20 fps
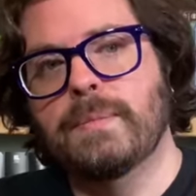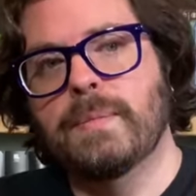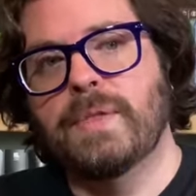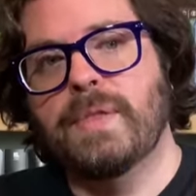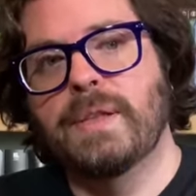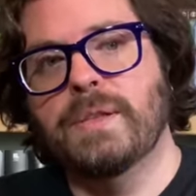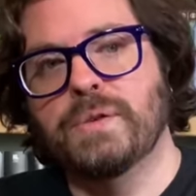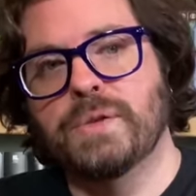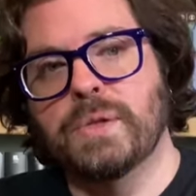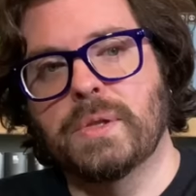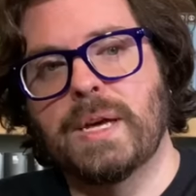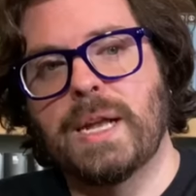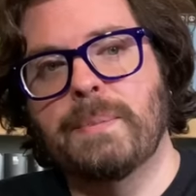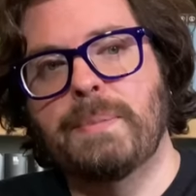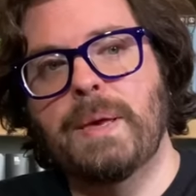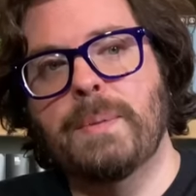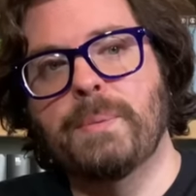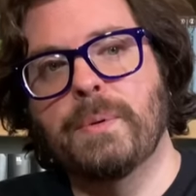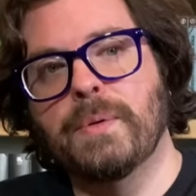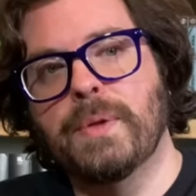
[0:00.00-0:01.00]
I think there's a lot
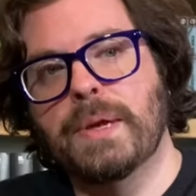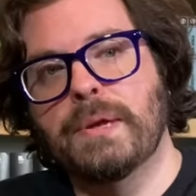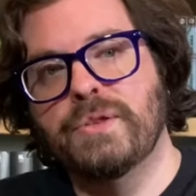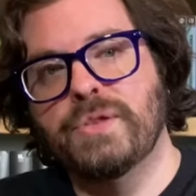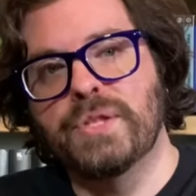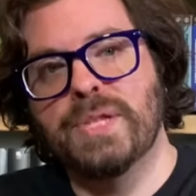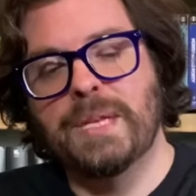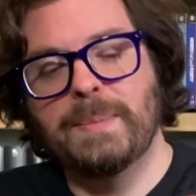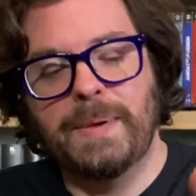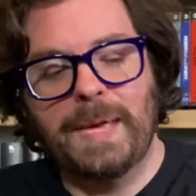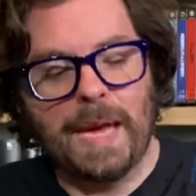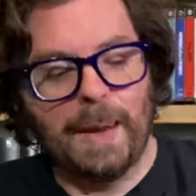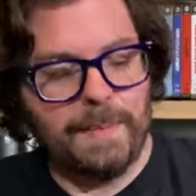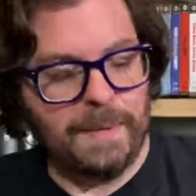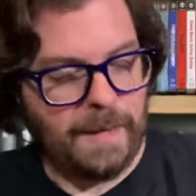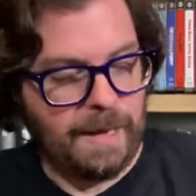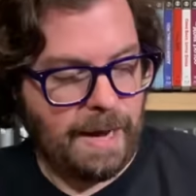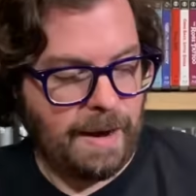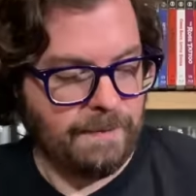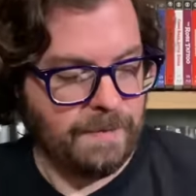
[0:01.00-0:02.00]
of people that are just going to be
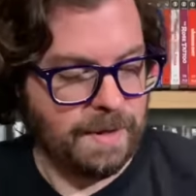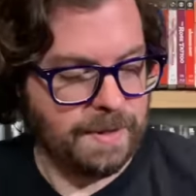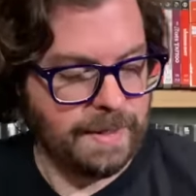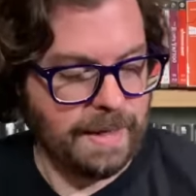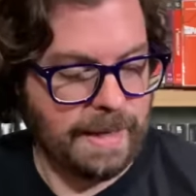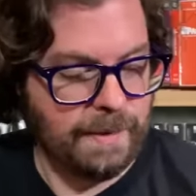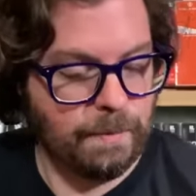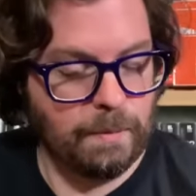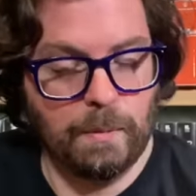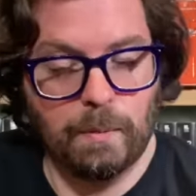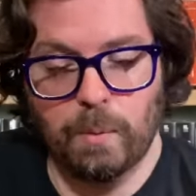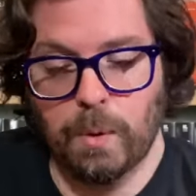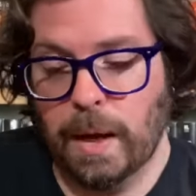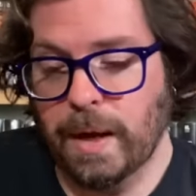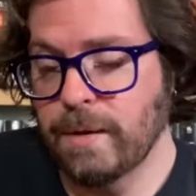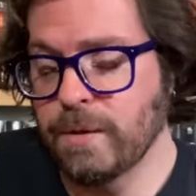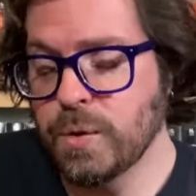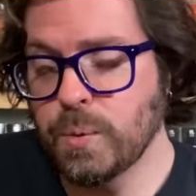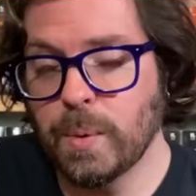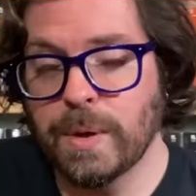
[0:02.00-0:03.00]
happy to have this. And
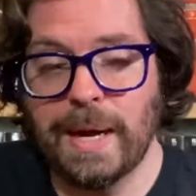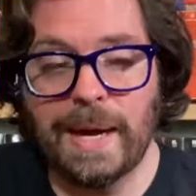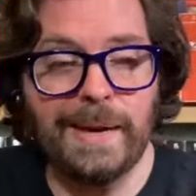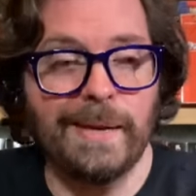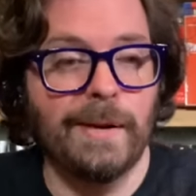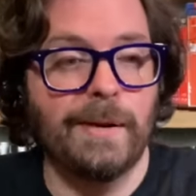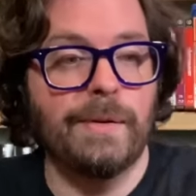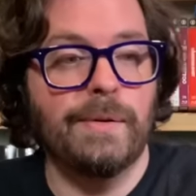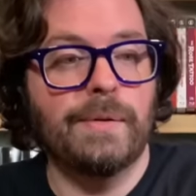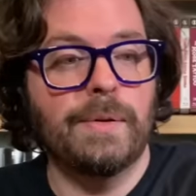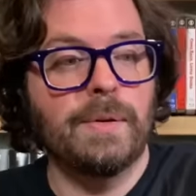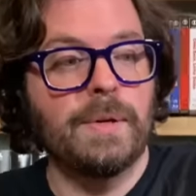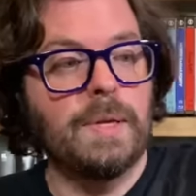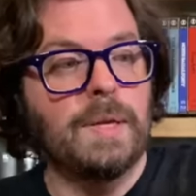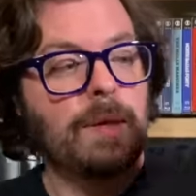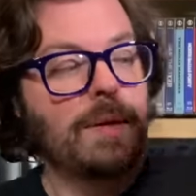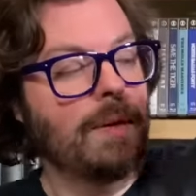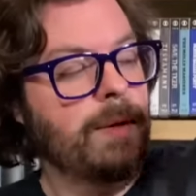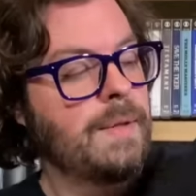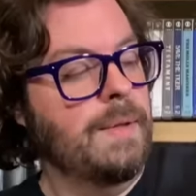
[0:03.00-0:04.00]
here's what I know.
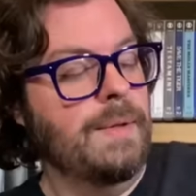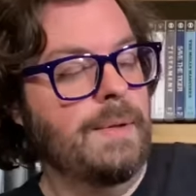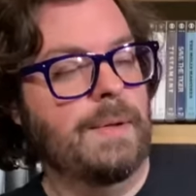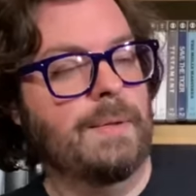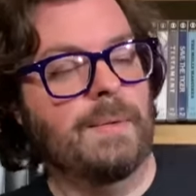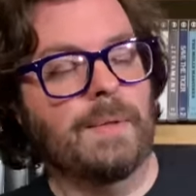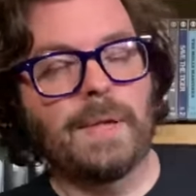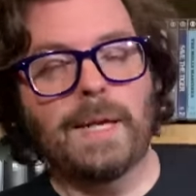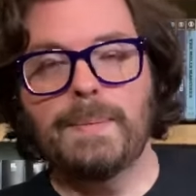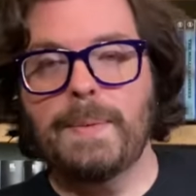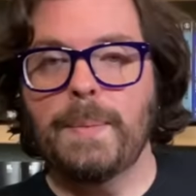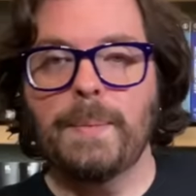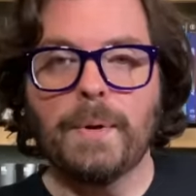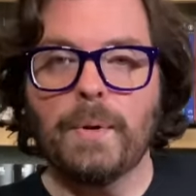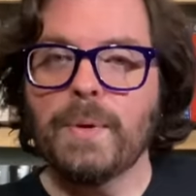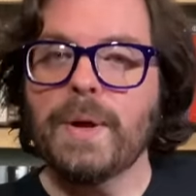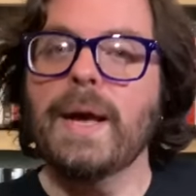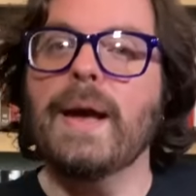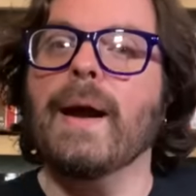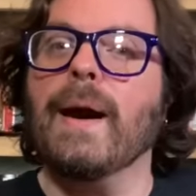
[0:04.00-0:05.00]
A lot of people
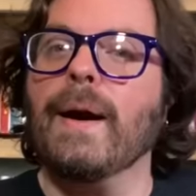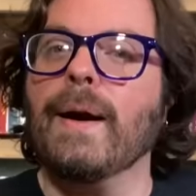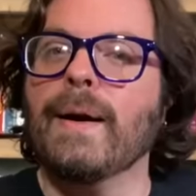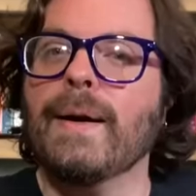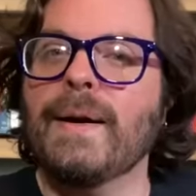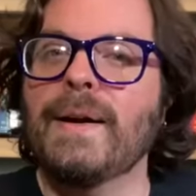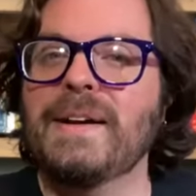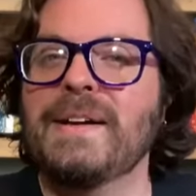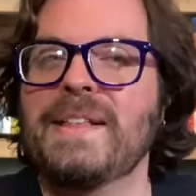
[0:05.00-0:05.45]
don't care.